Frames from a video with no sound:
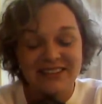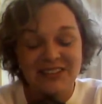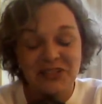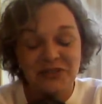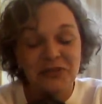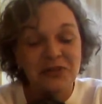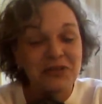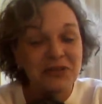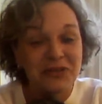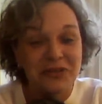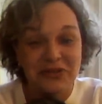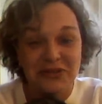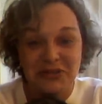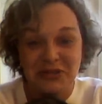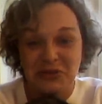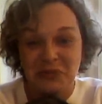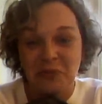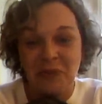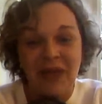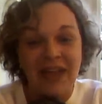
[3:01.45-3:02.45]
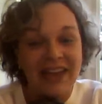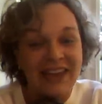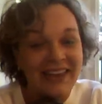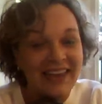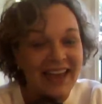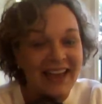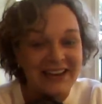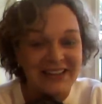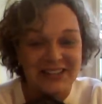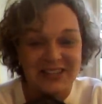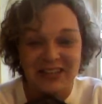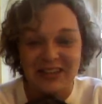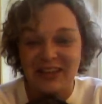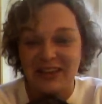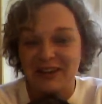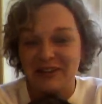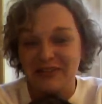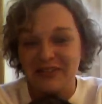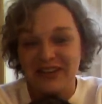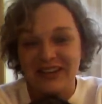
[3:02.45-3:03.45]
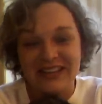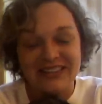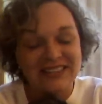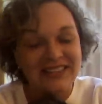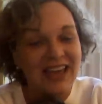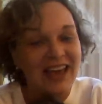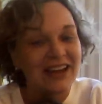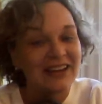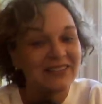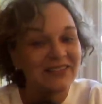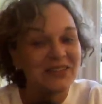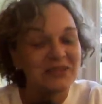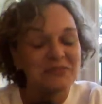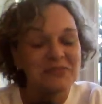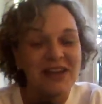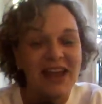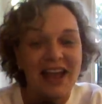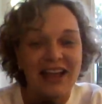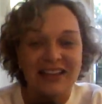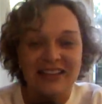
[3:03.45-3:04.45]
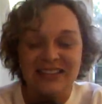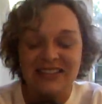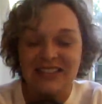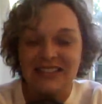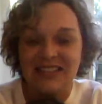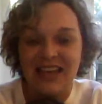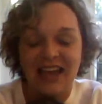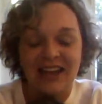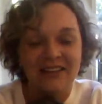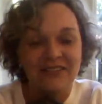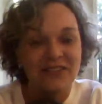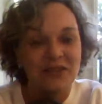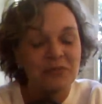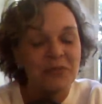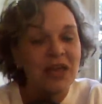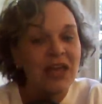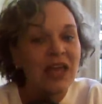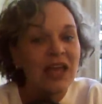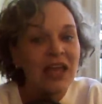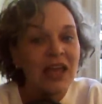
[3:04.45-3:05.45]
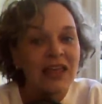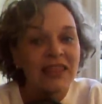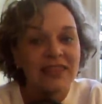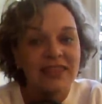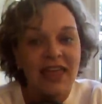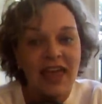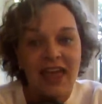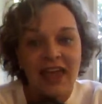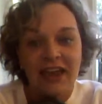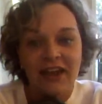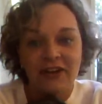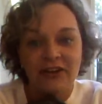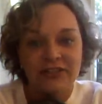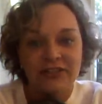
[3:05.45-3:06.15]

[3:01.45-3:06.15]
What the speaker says: jewelers make actually earrings out of them, necklaces out of them. They